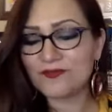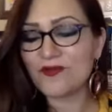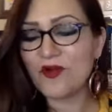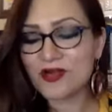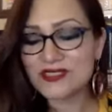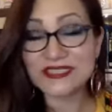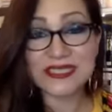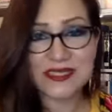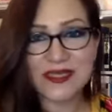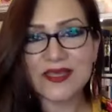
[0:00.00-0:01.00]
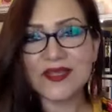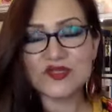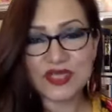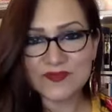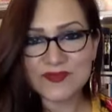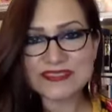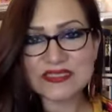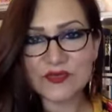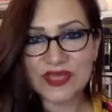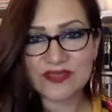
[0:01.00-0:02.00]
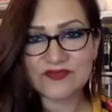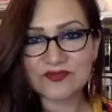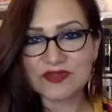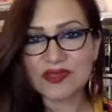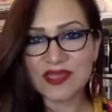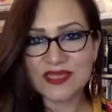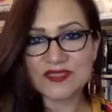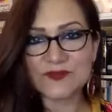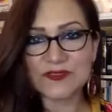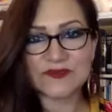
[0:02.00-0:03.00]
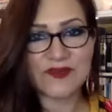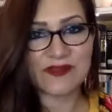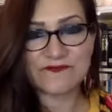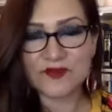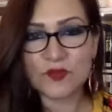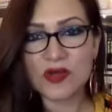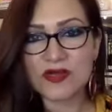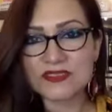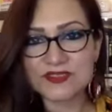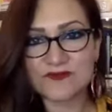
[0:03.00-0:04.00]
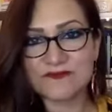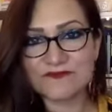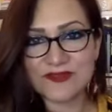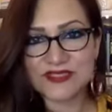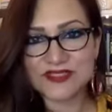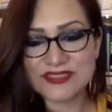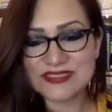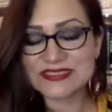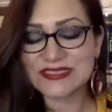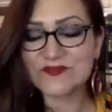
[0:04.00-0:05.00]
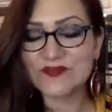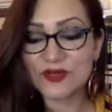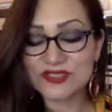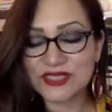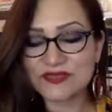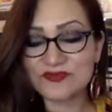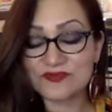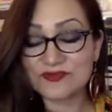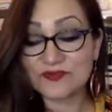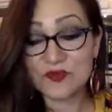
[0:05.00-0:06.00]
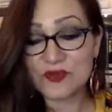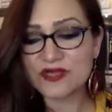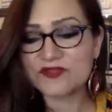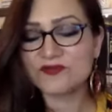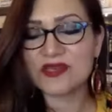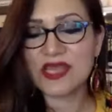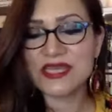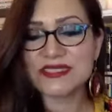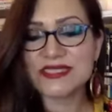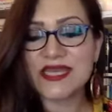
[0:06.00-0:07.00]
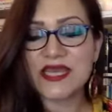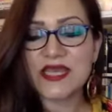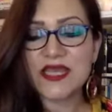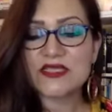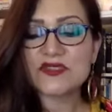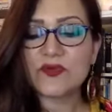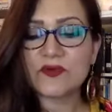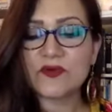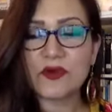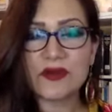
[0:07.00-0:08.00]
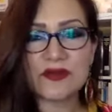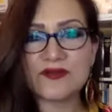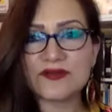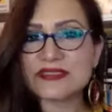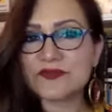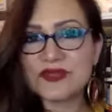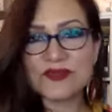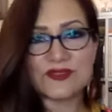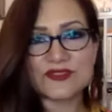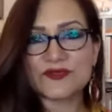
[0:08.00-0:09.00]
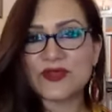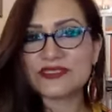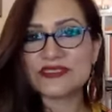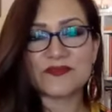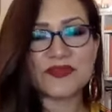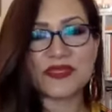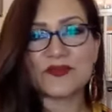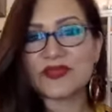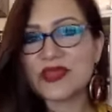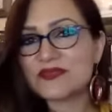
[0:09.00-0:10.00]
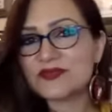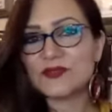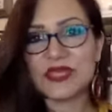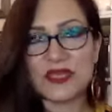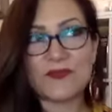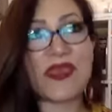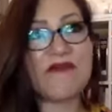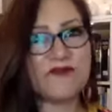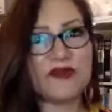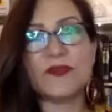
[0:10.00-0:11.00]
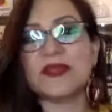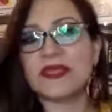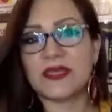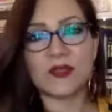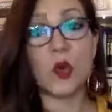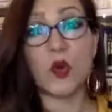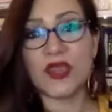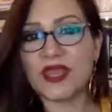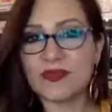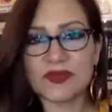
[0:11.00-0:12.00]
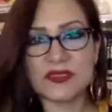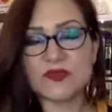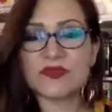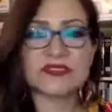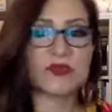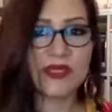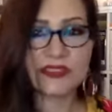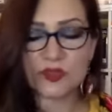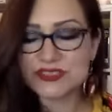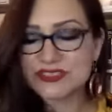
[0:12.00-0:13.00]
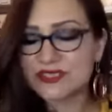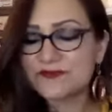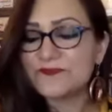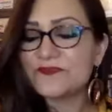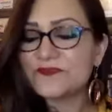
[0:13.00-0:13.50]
hot tea to keep us awake through the night, because we had a few hours to finish this project. We worked through the night. So we were all, you know, somebody was doing something or the other to keep everybody going because we were so exhausted,